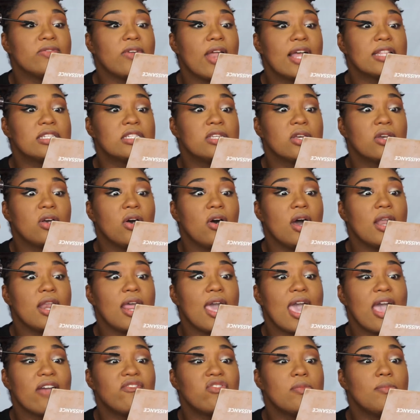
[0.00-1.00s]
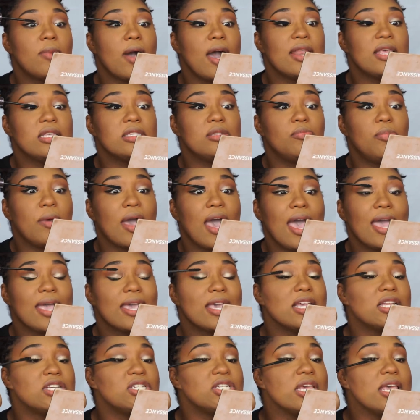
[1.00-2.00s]
and I took on everybody's
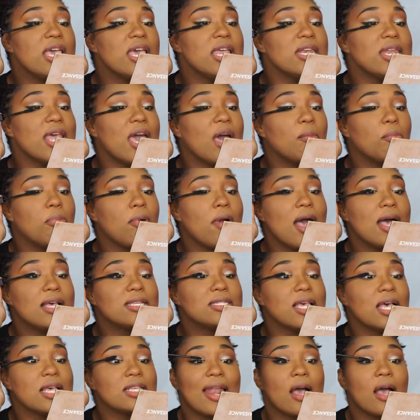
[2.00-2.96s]
baggage in that process.